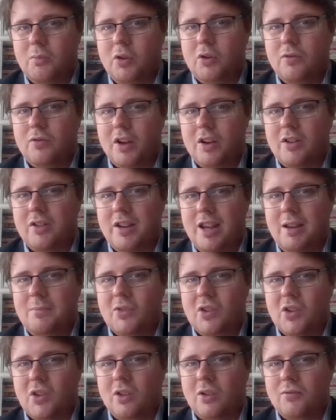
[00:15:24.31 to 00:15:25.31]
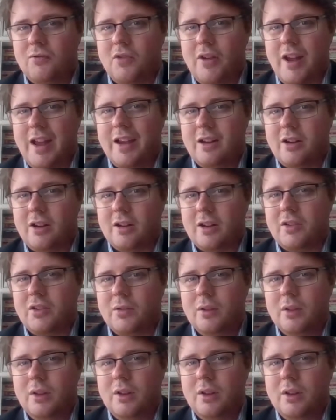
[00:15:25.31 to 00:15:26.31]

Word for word: put their names on the record as